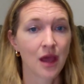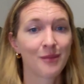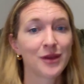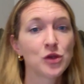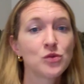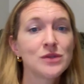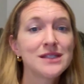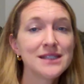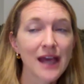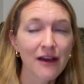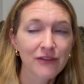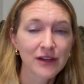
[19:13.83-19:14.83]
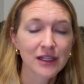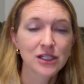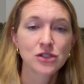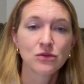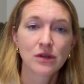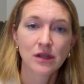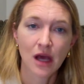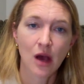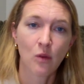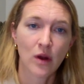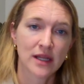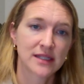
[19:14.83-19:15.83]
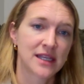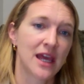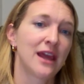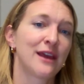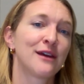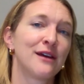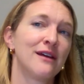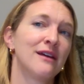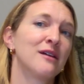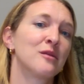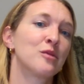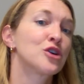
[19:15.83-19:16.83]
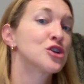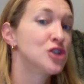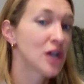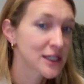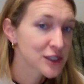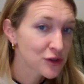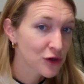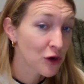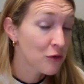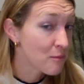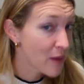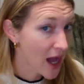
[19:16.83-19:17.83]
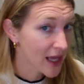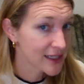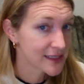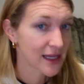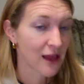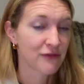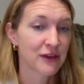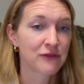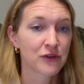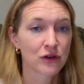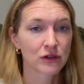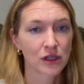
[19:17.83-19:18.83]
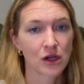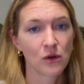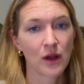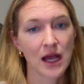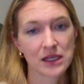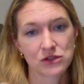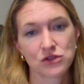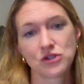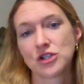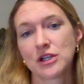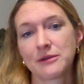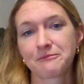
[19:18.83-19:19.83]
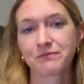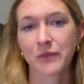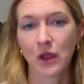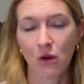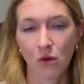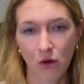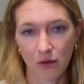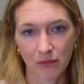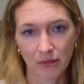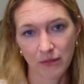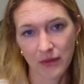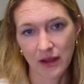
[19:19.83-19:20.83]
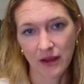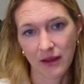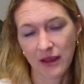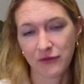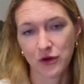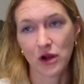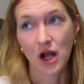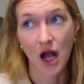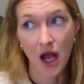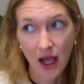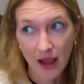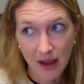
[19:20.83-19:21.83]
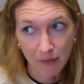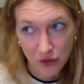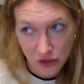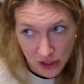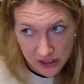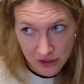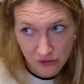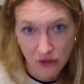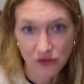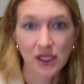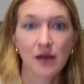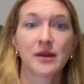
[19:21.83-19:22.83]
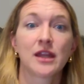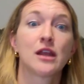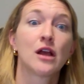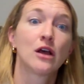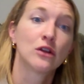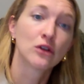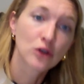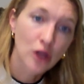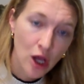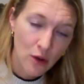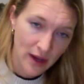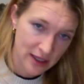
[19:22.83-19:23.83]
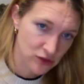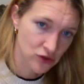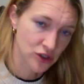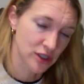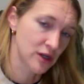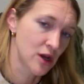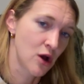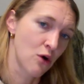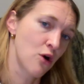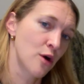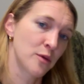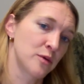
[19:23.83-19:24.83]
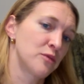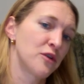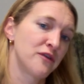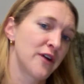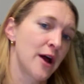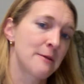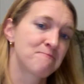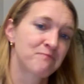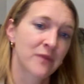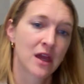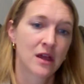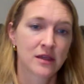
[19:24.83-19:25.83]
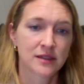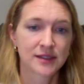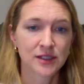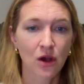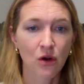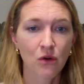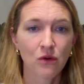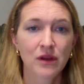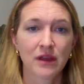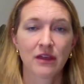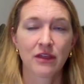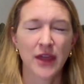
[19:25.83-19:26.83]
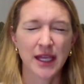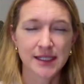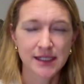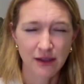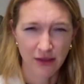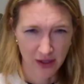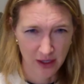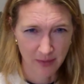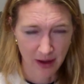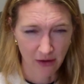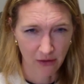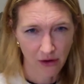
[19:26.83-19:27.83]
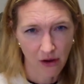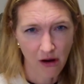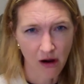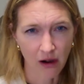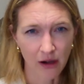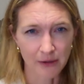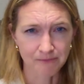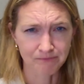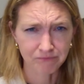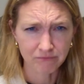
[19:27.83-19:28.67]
But you definitely do not want to take progesterone by itself if you're a low estrogen or if you're a high progesterone dominant, low estrogen hormone profile. So things to think about are